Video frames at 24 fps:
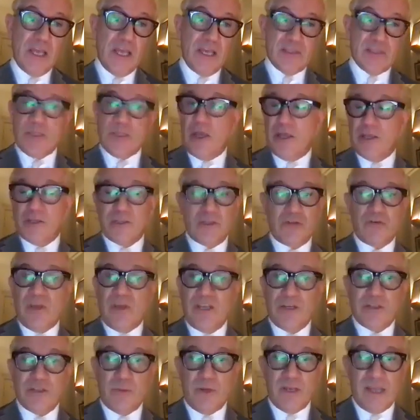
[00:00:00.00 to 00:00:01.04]
is going
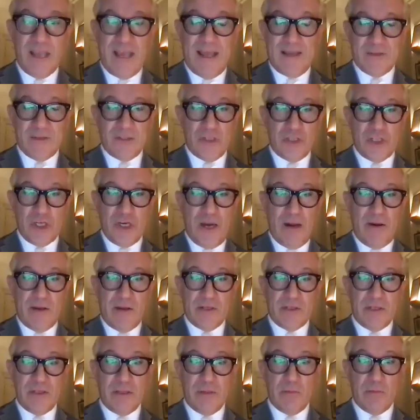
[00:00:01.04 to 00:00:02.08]
straight to a cancer
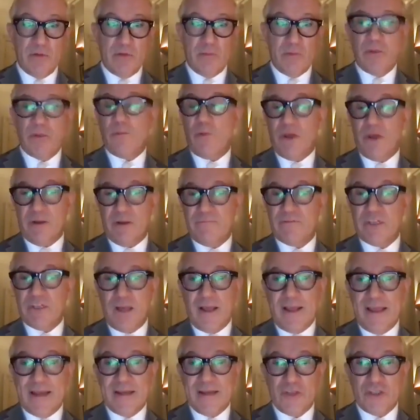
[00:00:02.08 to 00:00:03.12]
charity that would be one of
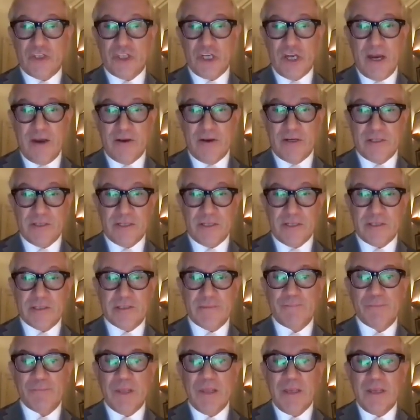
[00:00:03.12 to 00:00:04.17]
Diana's charities.
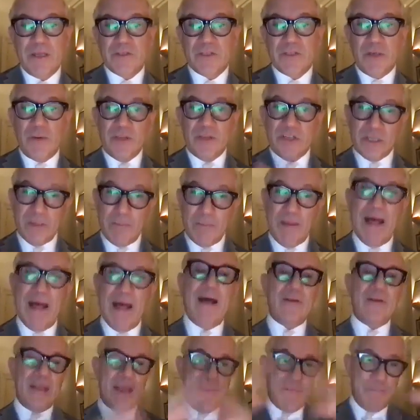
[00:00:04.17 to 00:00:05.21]
So it's
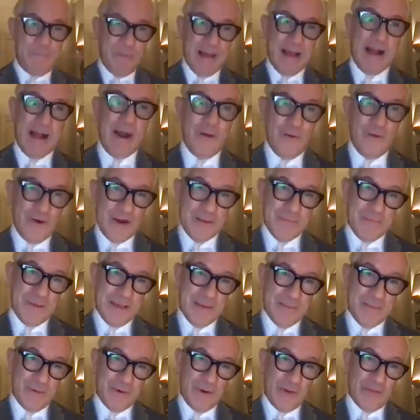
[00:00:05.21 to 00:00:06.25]
about empowering
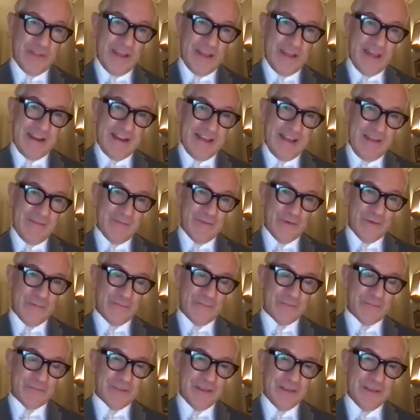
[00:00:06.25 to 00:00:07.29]
people on that level.
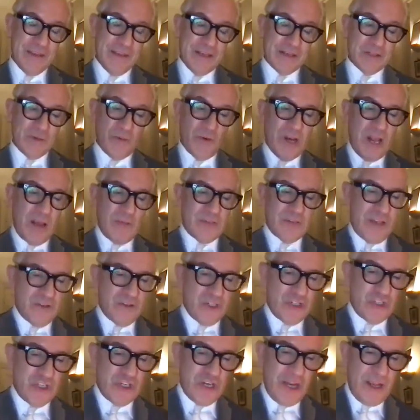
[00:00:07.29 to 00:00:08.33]
So what I was going to
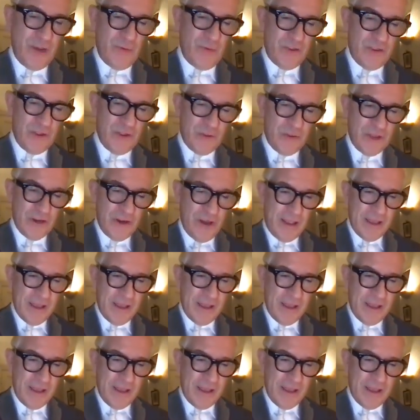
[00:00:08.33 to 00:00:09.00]
share with you that